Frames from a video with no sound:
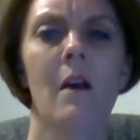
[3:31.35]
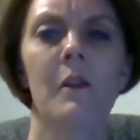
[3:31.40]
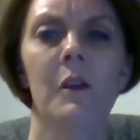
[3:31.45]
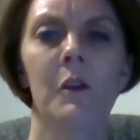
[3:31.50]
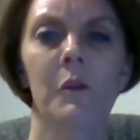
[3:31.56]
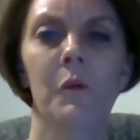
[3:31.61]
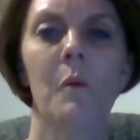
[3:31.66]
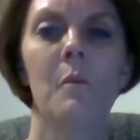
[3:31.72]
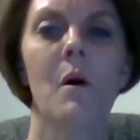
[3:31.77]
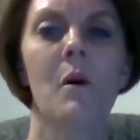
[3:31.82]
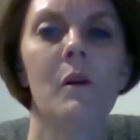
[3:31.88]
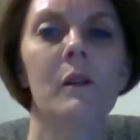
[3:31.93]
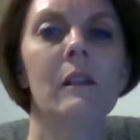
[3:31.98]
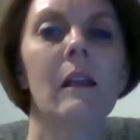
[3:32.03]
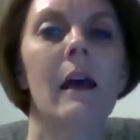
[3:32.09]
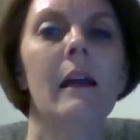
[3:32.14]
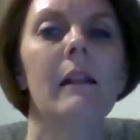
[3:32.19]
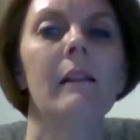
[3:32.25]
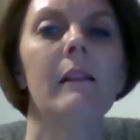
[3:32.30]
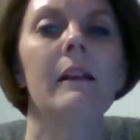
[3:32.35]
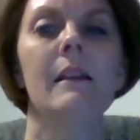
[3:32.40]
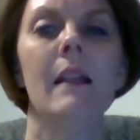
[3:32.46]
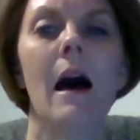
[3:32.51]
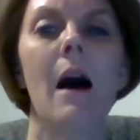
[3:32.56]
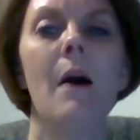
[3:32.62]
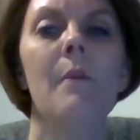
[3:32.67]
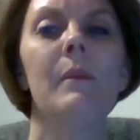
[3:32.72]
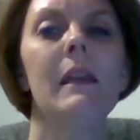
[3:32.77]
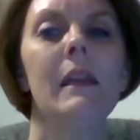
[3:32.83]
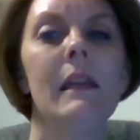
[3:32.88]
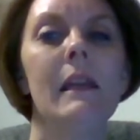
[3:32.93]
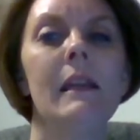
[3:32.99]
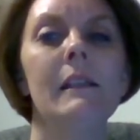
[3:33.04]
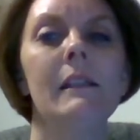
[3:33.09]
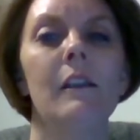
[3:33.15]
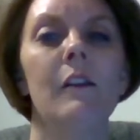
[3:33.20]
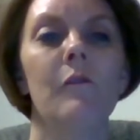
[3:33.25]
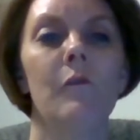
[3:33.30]
This will most likely not be
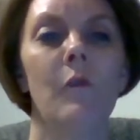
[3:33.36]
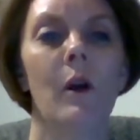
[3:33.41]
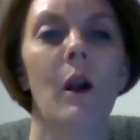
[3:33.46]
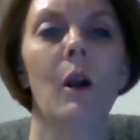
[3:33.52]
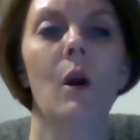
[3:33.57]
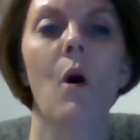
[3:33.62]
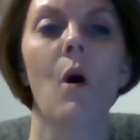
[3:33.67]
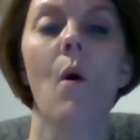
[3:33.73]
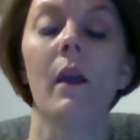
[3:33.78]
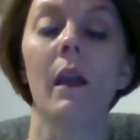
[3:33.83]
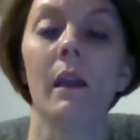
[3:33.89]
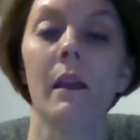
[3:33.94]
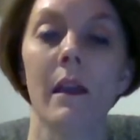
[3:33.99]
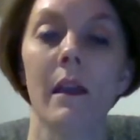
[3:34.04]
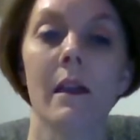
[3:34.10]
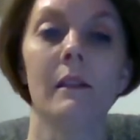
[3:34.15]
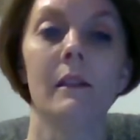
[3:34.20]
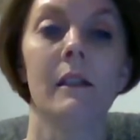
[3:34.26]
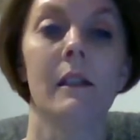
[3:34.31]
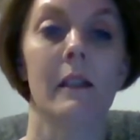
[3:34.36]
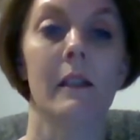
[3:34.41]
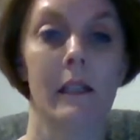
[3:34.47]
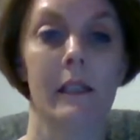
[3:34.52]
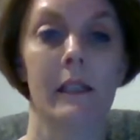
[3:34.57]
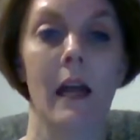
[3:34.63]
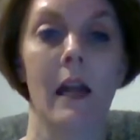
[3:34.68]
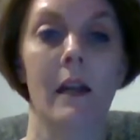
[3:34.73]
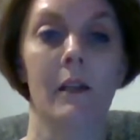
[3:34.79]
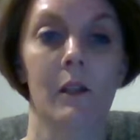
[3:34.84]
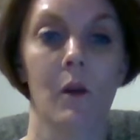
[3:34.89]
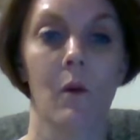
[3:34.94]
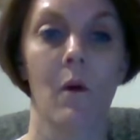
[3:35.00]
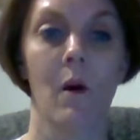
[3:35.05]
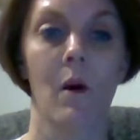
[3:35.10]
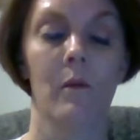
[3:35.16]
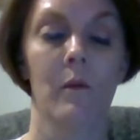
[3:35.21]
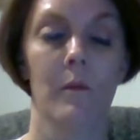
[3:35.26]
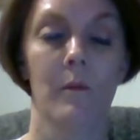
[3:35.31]
easy if we are going against the status
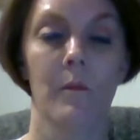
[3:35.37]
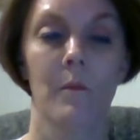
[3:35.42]
quo.